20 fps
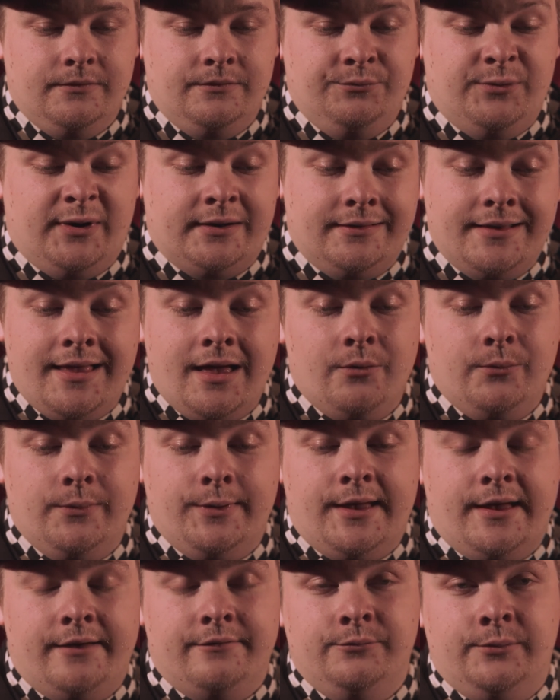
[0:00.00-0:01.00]
right now
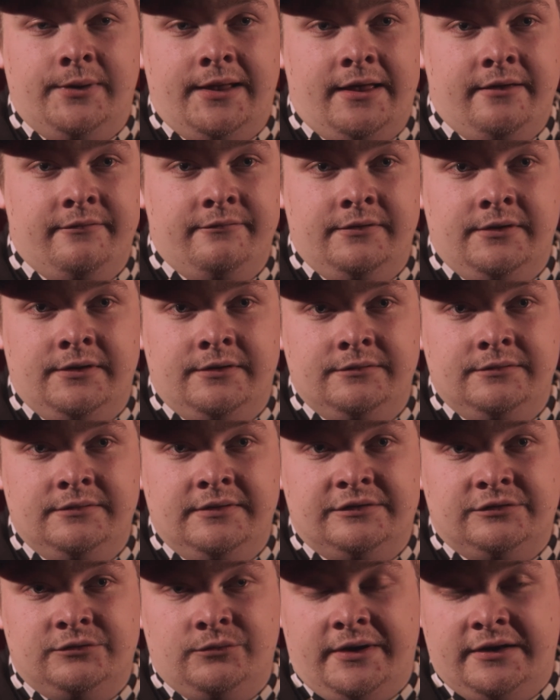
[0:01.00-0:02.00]
we have
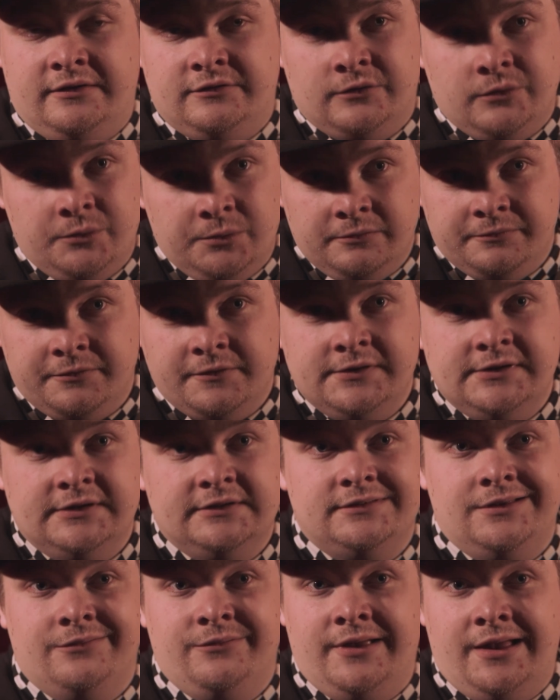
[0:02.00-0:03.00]
this great school for
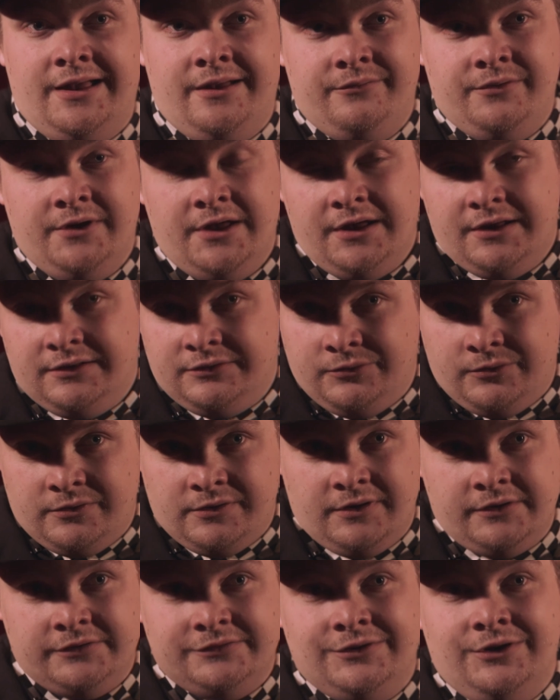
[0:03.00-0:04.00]
this, and we have
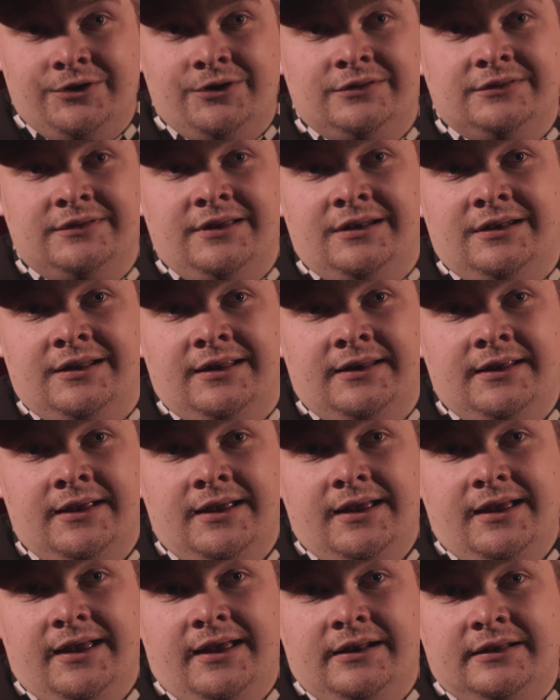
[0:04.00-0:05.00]
Tornedalsteatern,
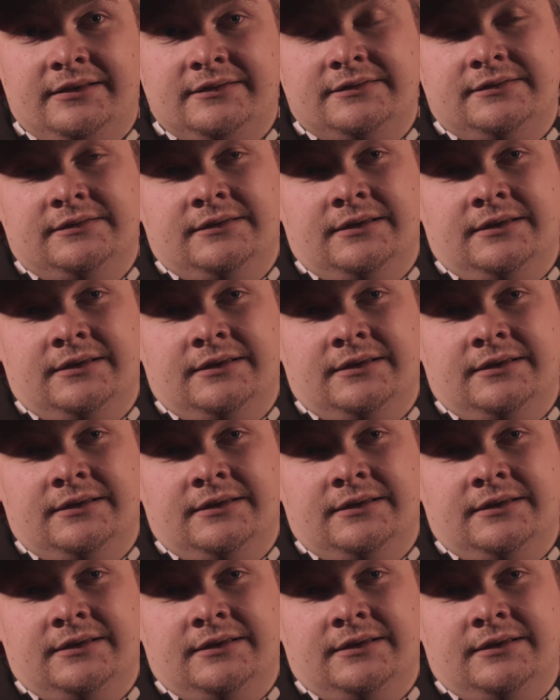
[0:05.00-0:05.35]
and it's